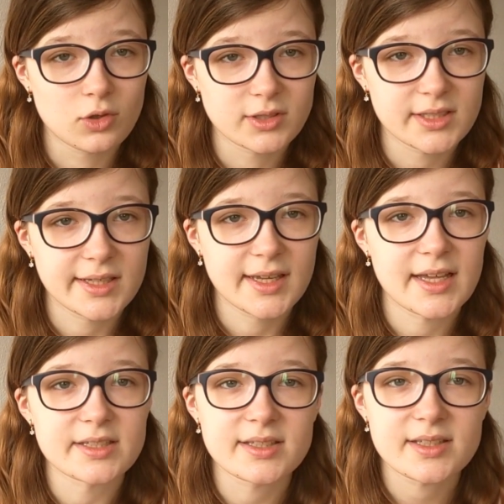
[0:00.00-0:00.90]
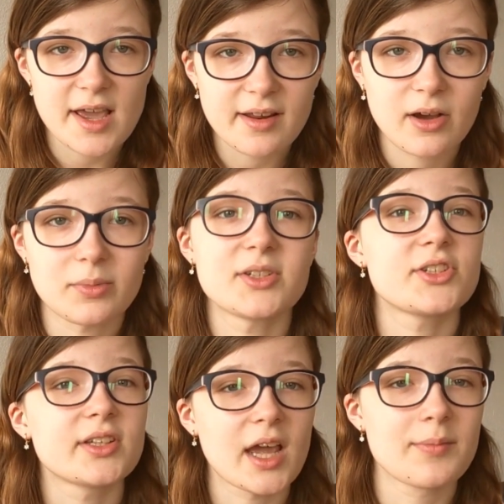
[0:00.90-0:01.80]
Crossing has said how
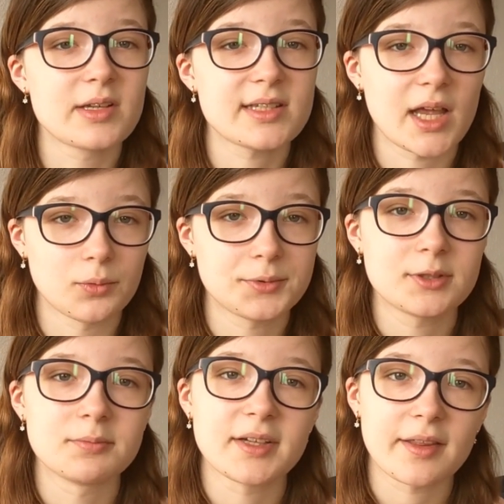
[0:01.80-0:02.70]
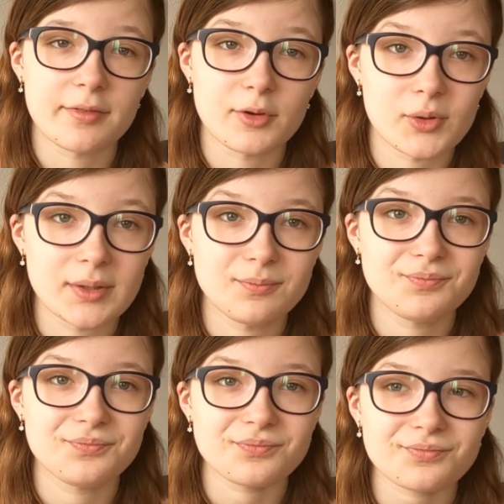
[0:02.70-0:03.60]
much the game has helped them get through it.
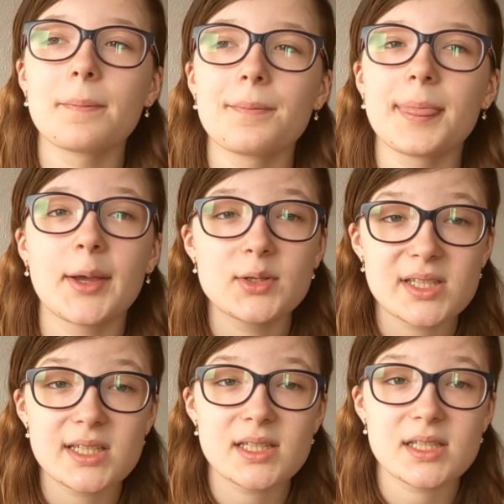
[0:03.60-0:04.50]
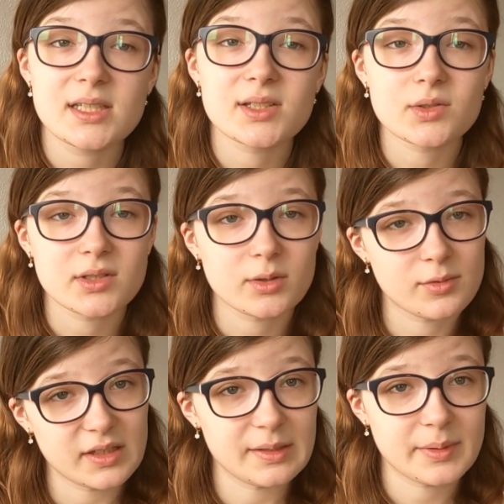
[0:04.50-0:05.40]
OCD is also
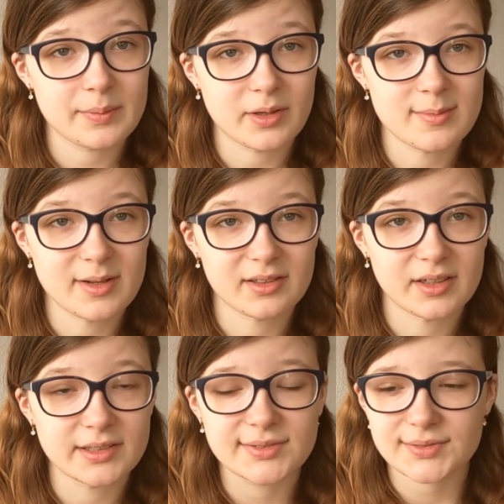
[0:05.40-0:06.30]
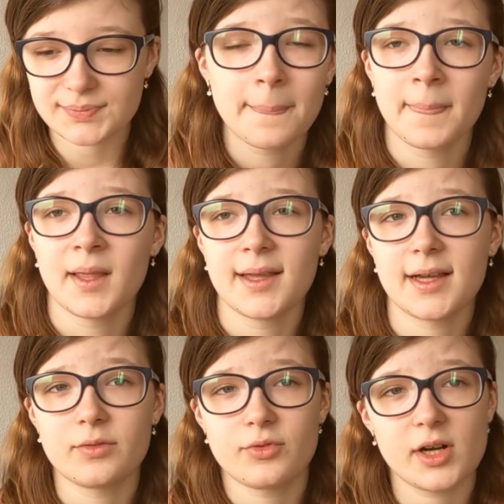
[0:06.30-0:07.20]
a really big part of my life.
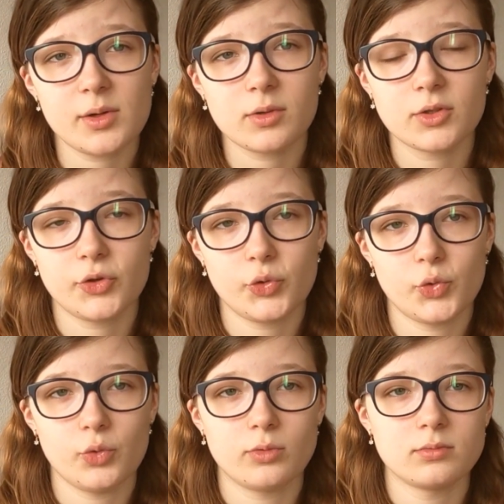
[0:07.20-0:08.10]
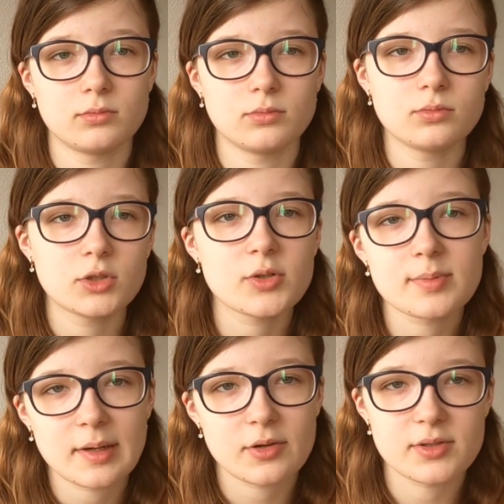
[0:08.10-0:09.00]
And for anyone who knows
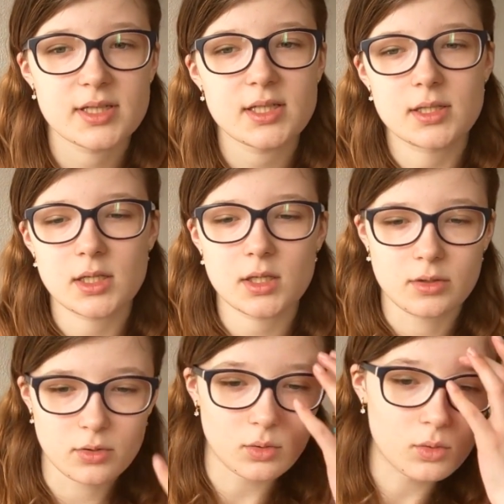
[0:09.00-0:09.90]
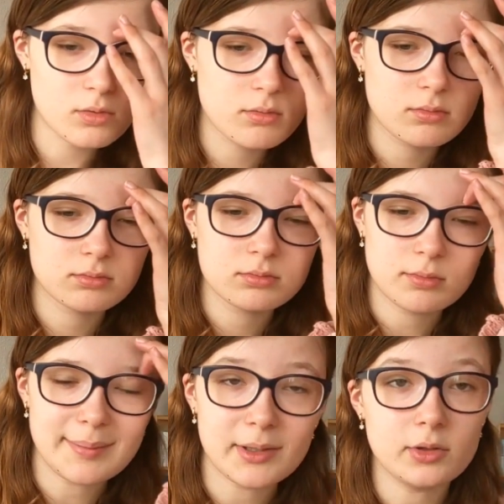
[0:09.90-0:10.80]
about OCD, who
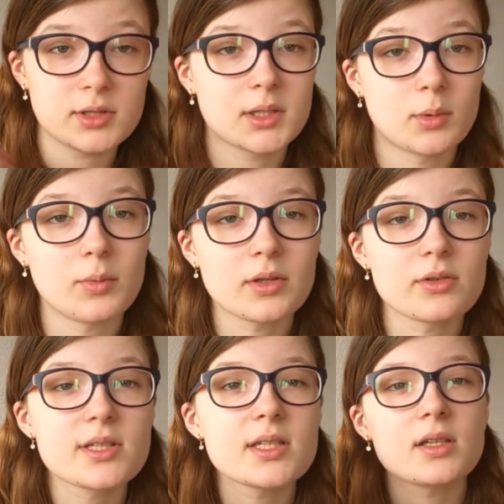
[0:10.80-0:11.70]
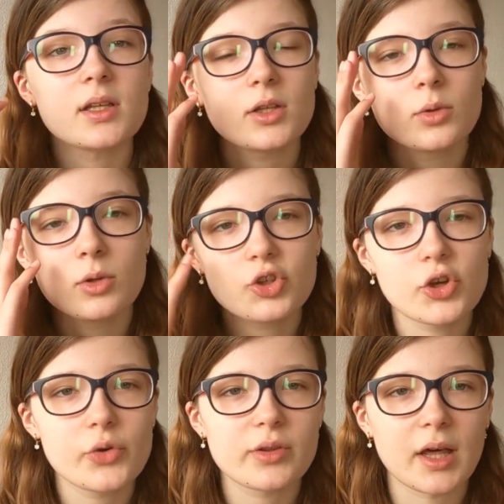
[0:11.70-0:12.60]
maybe knows someone with OCD, you all
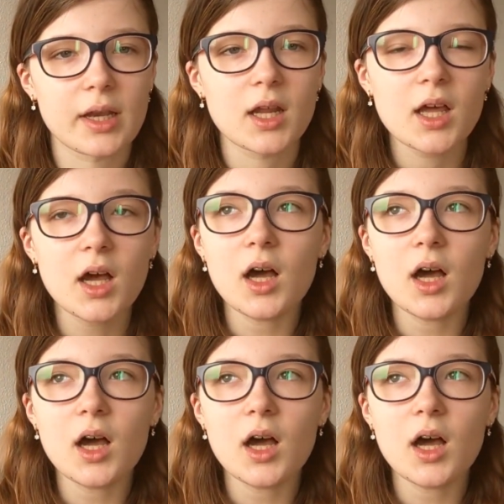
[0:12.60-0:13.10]
know that